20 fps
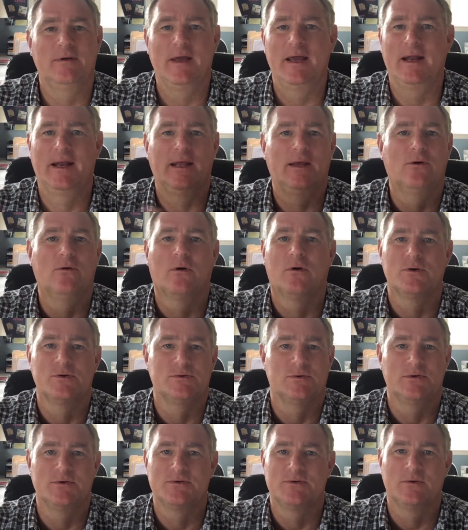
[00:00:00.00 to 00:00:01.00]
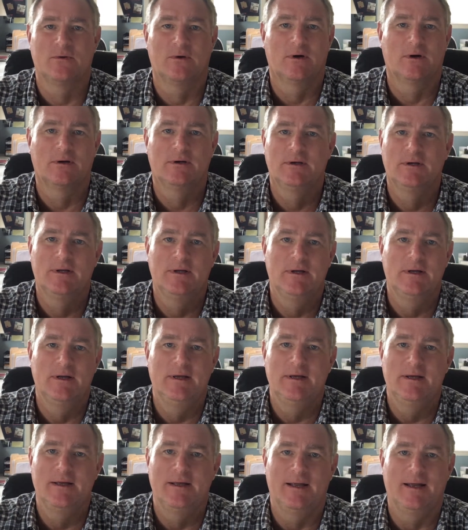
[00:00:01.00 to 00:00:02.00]
any grocery store,
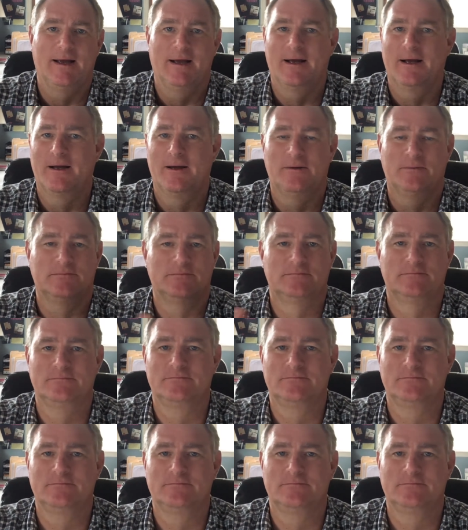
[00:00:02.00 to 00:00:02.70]
Kroger,